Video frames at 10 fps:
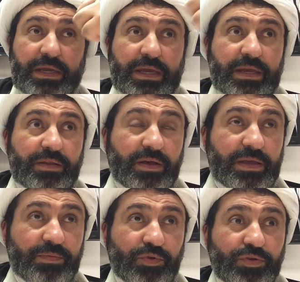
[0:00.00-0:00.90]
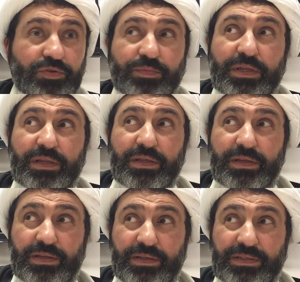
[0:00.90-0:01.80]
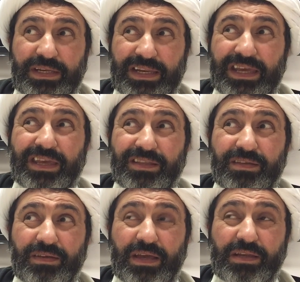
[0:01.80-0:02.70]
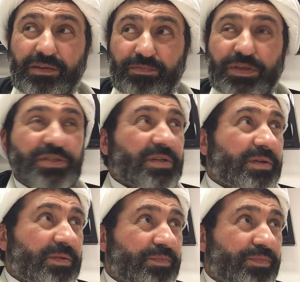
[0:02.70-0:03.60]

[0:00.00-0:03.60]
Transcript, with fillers: and I am going to be delayed and miss the